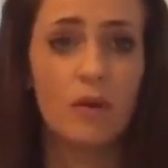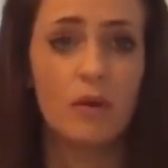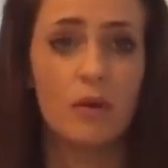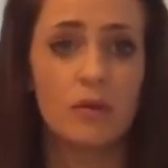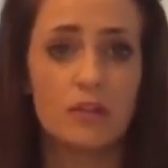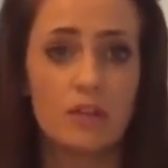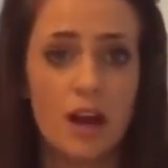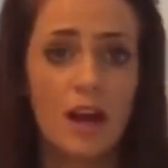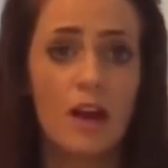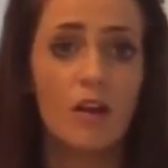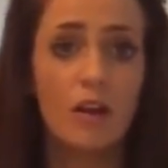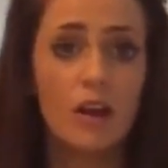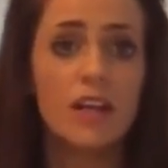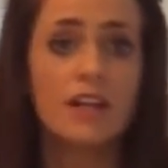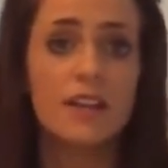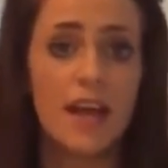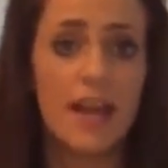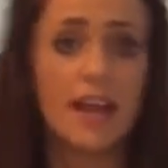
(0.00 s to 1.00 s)
You know how
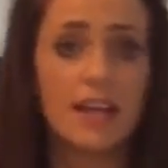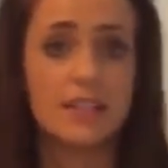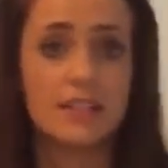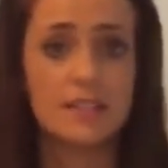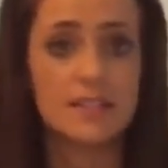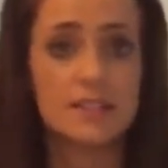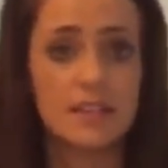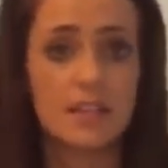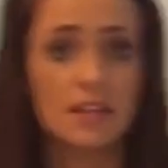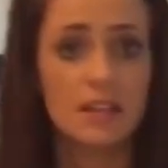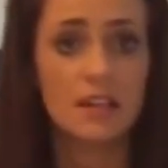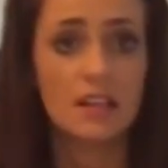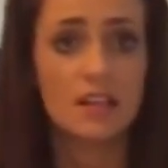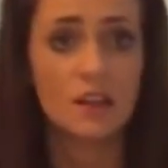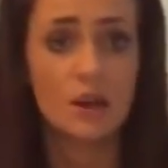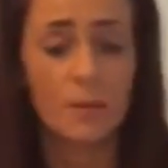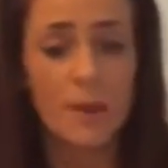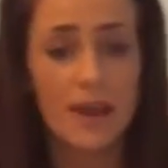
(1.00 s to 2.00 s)
weak that is
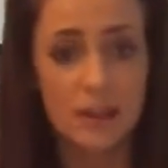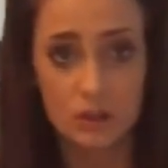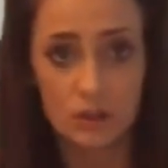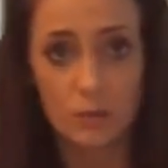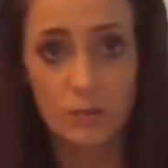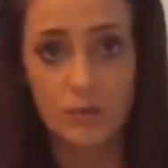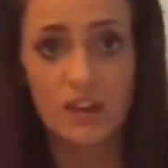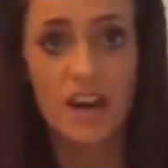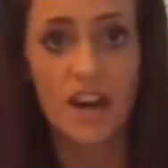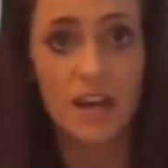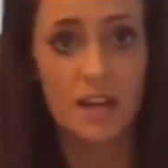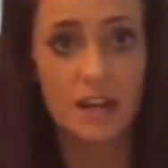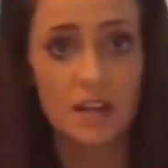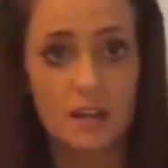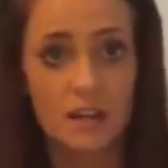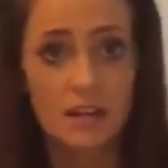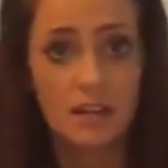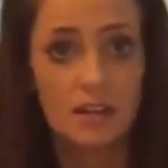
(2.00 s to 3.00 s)
compared to a brick?
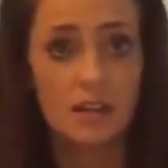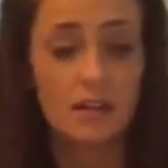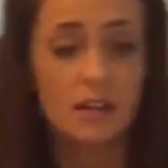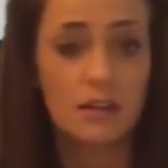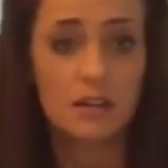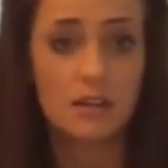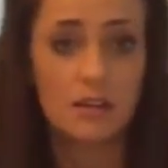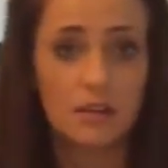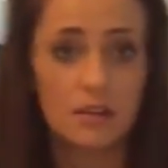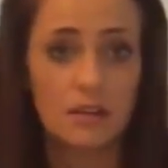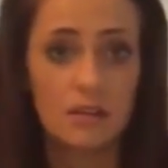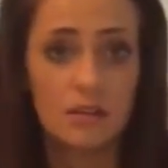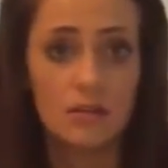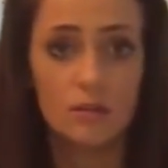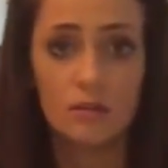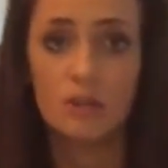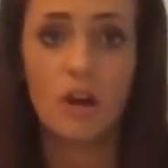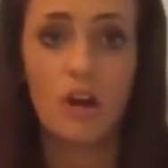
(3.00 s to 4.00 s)
Or
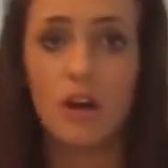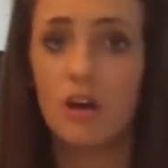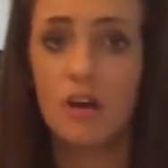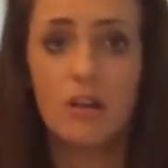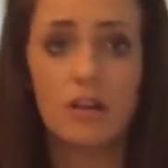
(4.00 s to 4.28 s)
not?